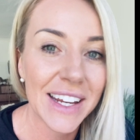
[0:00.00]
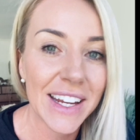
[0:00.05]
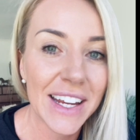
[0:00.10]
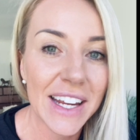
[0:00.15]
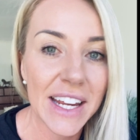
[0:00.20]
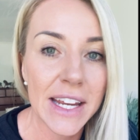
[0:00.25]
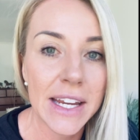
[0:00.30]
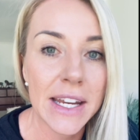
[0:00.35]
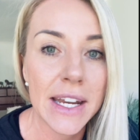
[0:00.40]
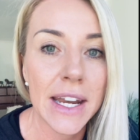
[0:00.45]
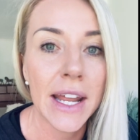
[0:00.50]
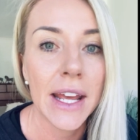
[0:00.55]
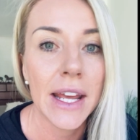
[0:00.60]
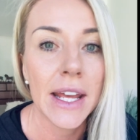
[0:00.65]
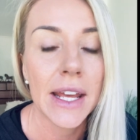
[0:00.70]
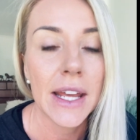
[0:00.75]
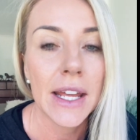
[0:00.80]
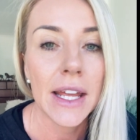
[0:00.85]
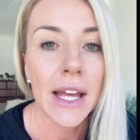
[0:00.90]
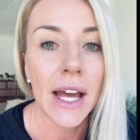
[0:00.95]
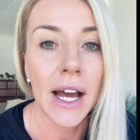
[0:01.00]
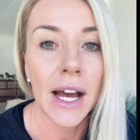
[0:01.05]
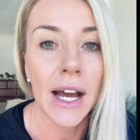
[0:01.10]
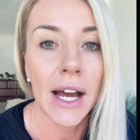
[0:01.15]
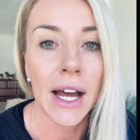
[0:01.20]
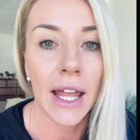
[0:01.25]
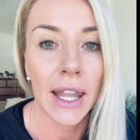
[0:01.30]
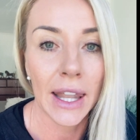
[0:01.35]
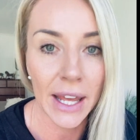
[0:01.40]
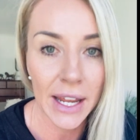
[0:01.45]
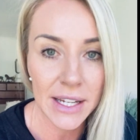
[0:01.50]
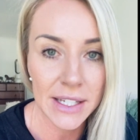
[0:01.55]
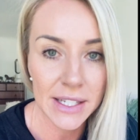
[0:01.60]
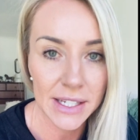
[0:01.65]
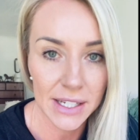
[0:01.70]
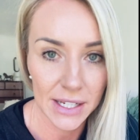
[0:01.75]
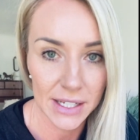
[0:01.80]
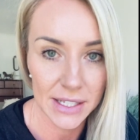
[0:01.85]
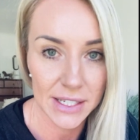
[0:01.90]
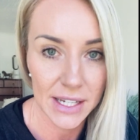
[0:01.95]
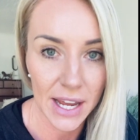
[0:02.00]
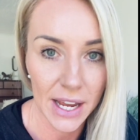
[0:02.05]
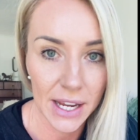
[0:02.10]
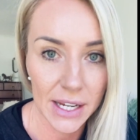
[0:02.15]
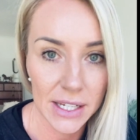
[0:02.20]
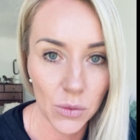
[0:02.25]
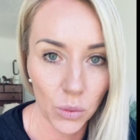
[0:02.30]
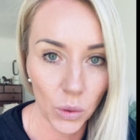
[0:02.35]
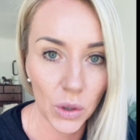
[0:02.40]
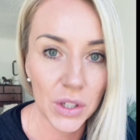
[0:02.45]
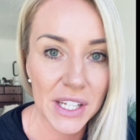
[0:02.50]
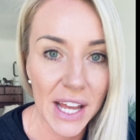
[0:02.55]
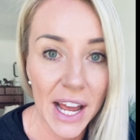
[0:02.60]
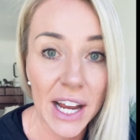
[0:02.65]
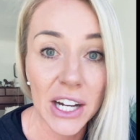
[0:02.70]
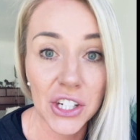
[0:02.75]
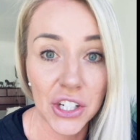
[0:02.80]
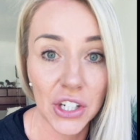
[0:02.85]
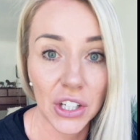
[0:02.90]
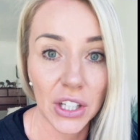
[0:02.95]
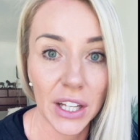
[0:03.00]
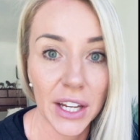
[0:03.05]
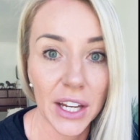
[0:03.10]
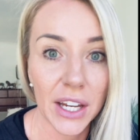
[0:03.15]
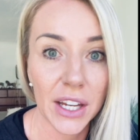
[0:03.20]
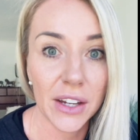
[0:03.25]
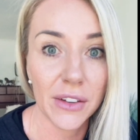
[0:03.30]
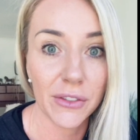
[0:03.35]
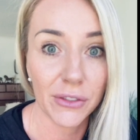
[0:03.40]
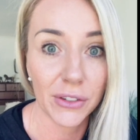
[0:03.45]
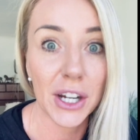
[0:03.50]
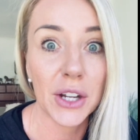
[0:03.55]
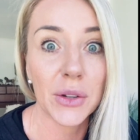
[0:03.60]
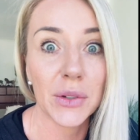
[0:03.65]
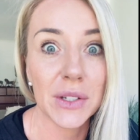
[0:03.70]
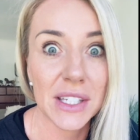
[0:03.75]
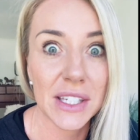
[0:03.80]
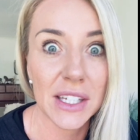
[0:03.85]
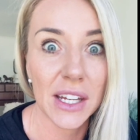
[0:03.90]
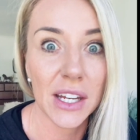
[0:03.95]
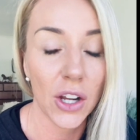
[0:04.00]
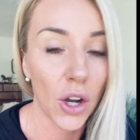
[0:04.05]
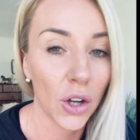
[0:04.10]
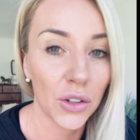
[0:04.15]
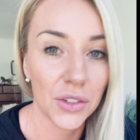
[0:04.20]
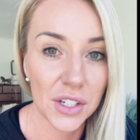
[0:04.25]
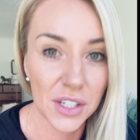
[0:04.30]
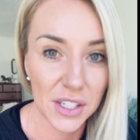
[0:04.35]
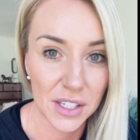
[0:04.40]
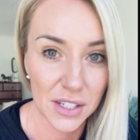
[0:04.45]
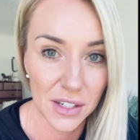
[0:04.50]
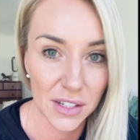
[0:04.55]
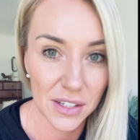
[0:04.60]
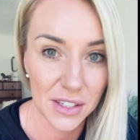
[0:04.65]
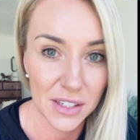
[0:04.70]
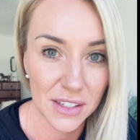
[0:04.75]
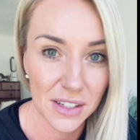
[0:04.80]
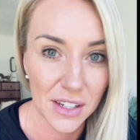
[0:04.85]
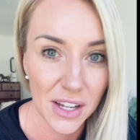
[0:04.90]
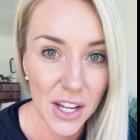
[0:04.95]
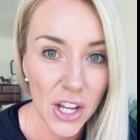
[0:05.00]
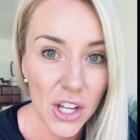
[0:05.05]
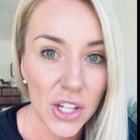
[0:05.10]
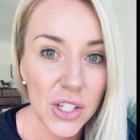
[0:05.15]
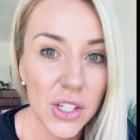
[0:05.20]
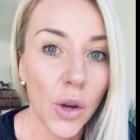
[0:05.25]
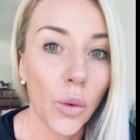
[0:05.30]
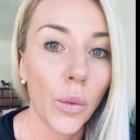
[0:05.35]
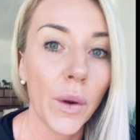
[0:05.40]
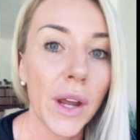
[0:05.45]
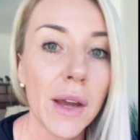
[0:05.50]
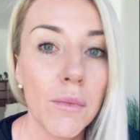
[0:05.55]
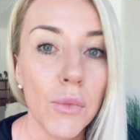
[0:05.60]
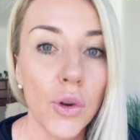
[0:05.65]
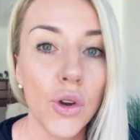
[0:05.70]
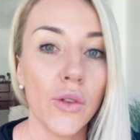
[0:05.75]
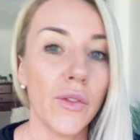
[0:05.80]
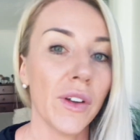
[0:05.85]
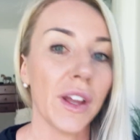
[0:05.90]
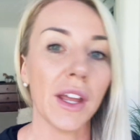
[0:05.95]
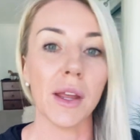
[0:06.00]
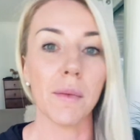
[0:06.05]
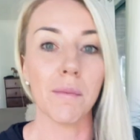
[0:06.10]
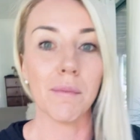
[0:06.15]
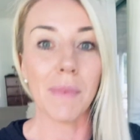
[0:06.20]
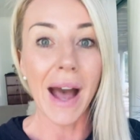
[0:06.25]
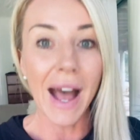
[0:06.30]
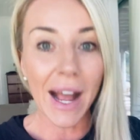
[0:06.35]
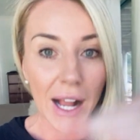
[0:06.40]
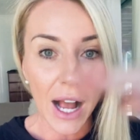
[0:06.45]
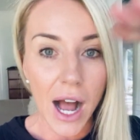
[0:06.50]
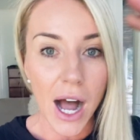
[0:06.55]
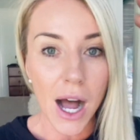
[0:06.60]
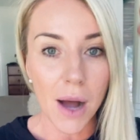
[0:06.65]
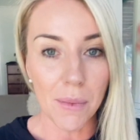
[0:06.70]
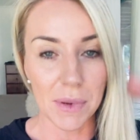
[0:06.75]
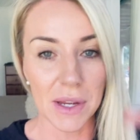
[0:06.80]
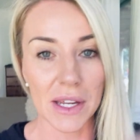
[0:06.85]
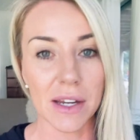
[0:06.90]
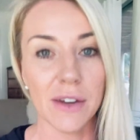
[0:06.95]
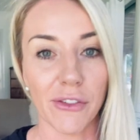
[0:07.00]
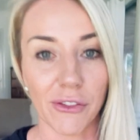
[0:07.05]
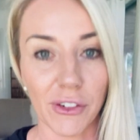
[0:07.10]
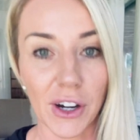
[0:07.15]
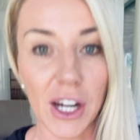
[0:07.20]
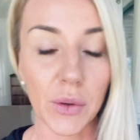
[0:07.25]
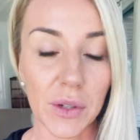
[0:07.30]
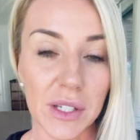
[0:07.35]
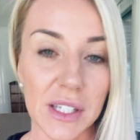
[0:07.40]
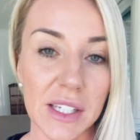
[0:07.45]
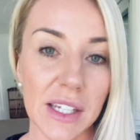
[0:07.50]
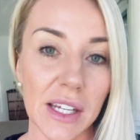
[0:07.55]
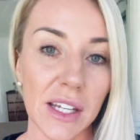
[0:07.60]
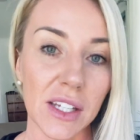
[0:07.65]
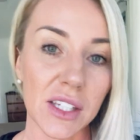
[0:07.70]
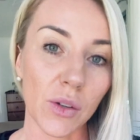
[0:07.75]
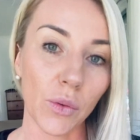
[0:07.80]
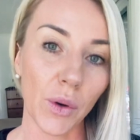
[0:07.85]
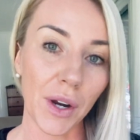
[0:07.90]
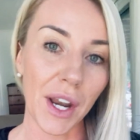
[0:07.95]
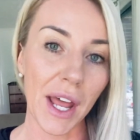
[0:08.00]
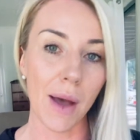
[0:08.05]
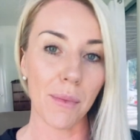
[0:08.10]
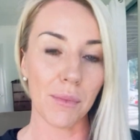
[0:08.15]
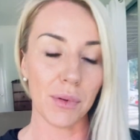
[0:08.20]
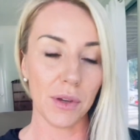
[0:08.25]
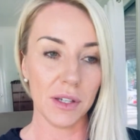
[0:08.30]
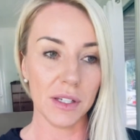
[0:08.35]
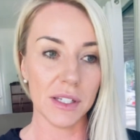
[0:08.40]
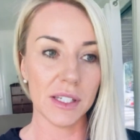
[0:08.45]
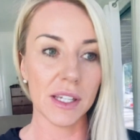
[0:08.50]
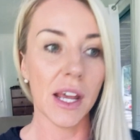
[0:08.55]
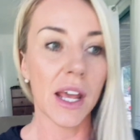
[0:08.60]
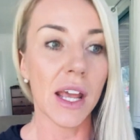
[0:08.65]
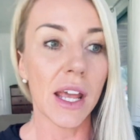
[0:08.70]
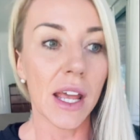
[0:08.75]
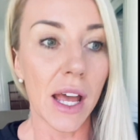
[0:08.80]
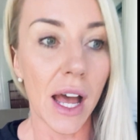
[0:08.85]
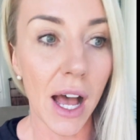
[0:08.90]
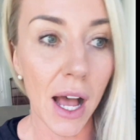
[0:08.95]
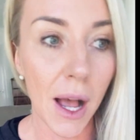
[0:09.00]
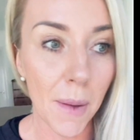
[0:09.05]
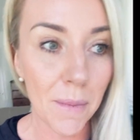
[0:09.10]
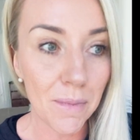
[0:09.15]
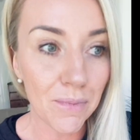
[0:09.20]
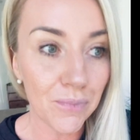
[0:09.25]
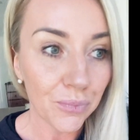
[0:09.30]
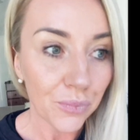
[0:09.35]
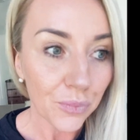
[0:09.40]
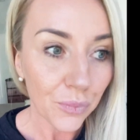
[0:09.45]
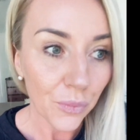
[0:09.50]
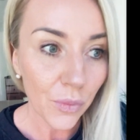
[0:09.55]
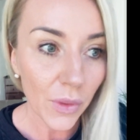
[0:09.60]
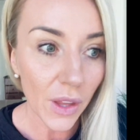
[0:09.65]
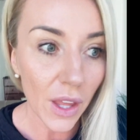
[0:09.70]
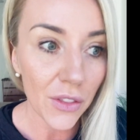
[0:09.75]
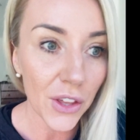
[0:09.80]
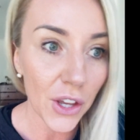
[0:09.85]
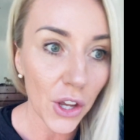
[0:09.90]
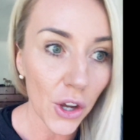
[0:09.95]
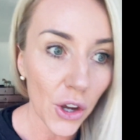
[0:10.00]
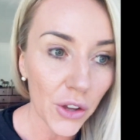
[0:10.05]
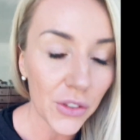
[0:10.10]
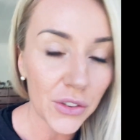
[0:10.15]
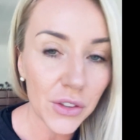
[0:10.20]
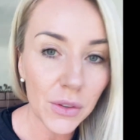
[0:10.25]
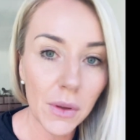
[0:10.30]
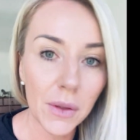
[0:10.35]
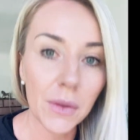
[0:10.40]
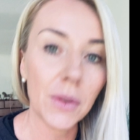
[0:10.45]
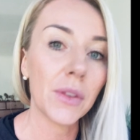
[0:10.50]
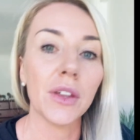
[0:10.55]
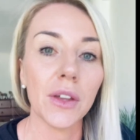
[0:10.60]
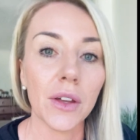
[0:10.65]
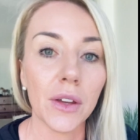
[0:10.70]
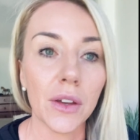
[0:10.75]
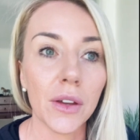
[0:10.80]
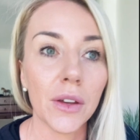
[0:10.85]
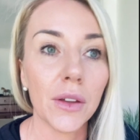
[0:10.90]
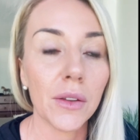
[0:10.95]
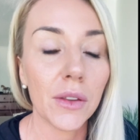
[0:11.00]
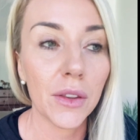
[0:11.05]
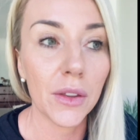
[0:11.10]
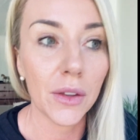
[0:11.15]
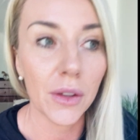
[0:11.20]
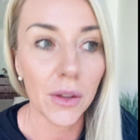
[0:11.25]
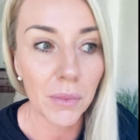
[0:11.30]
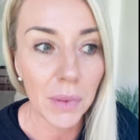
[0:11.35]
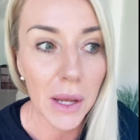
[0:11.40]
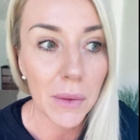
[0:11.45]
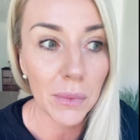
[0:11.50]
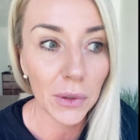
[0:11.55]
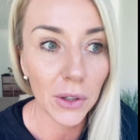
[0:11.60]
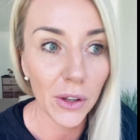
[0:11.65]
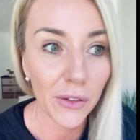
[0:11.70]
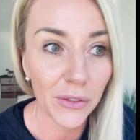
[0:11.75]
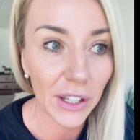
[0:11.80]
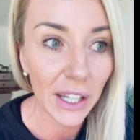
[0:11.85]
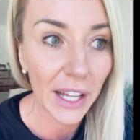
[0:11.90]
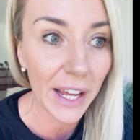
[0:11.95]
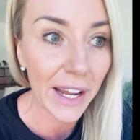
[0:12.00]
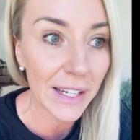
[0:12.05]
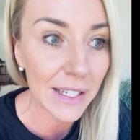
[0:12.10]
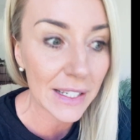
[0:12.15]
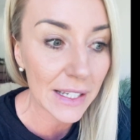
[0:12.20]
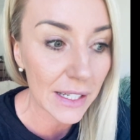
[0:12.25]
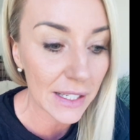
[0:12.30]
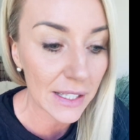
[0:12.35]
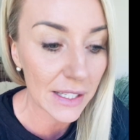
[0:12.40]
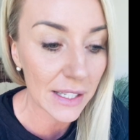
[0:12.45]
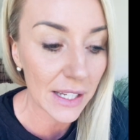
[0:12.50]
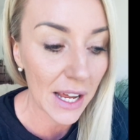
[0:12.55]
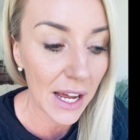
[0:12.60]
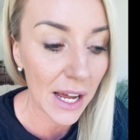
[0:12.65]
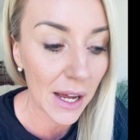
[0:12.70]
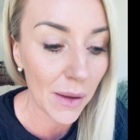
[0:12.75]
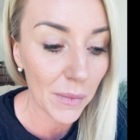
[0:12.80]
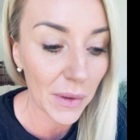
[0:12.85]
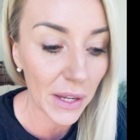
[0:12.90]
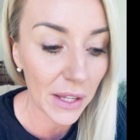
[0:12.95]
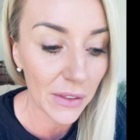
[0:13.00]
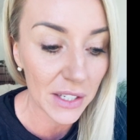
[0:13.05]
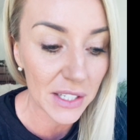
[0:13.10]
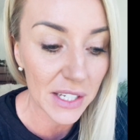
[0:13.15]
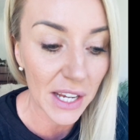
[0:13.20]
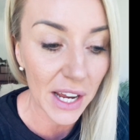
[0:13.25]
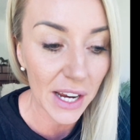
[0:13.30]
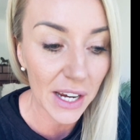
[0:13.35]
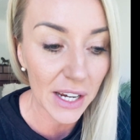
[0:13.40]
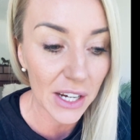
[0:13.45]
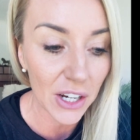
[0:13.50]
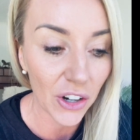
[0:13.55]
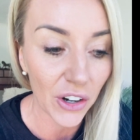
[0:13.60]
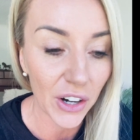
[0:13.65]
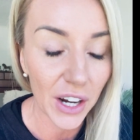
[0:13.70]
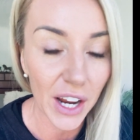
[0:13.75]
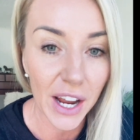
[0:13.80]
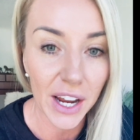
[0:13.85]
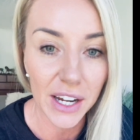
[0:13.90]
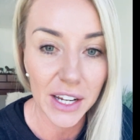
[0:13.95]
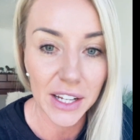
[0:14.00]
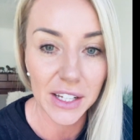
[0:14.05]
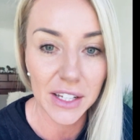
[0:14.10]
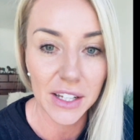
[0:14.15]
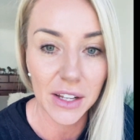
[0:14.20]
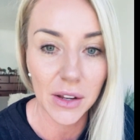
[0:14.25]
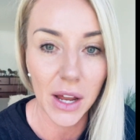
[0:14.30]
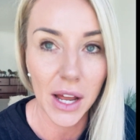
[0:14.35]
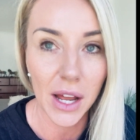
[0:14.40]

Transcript: in Atlantean days was actually frequency, consciousness. So we are moving back up in frequency. So what happened? The earth, the people of Atlantis in the day created